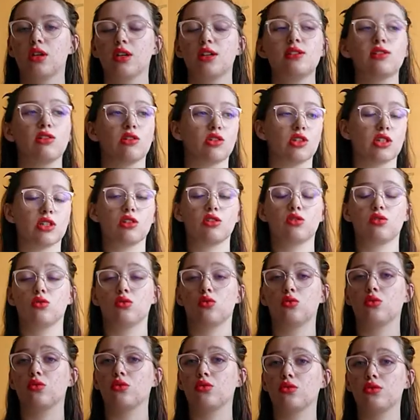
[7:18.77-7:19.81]
such as
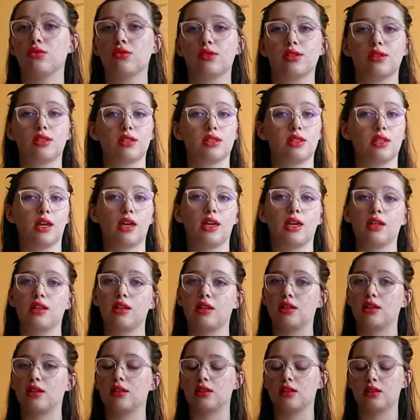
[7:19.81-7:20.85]
tools,
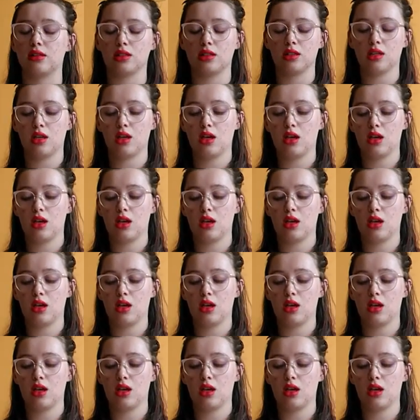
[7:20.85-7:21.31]
deities,